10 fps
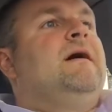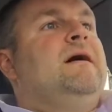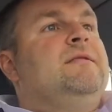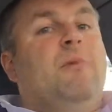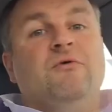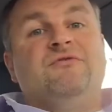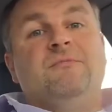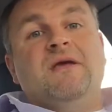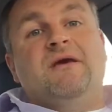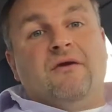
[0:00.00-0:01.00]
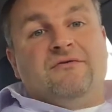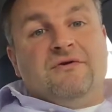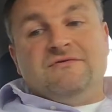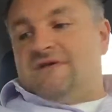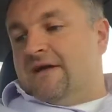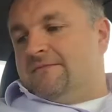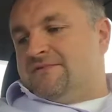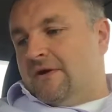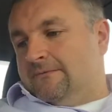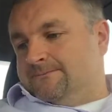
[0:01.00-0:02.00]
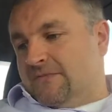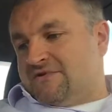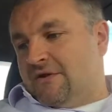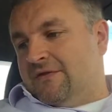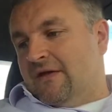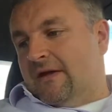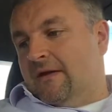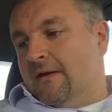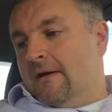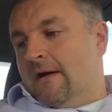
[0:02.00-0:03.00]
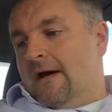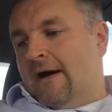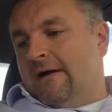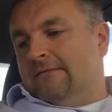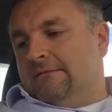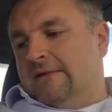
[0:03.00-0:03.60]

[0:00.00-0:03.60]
the bolt should be here on Tuesday, so it's a good thing. I